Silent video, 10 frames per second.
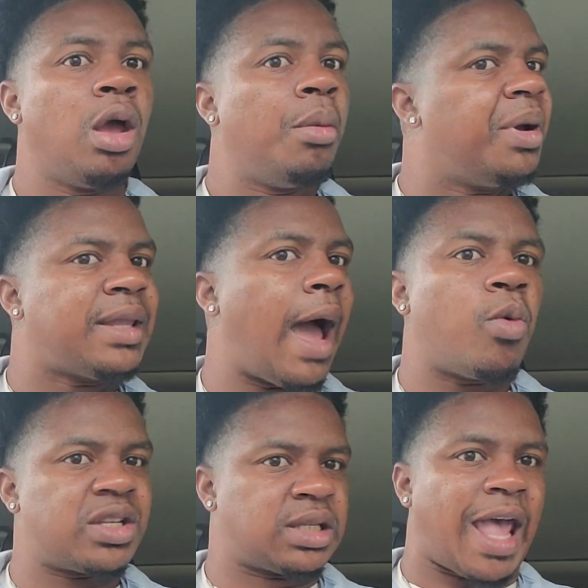but that
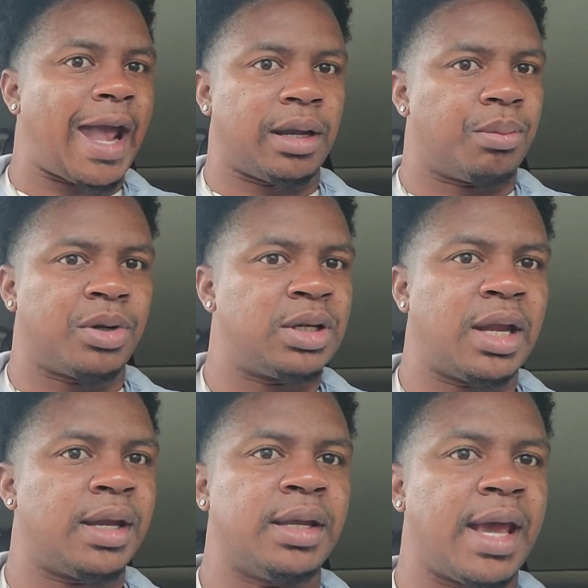wasn't stacking
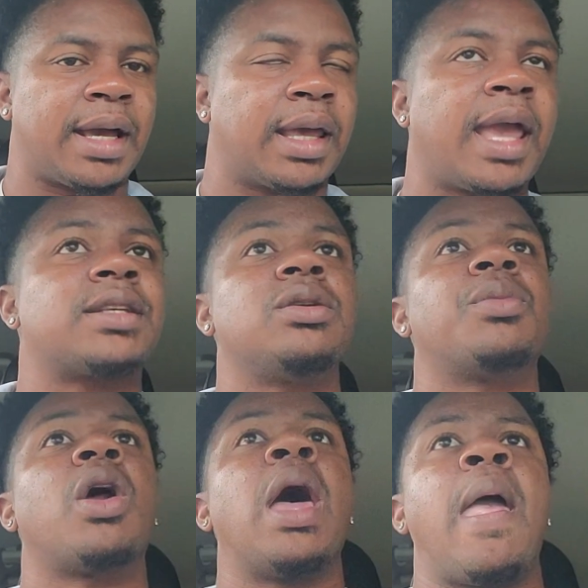the deck against LeBron.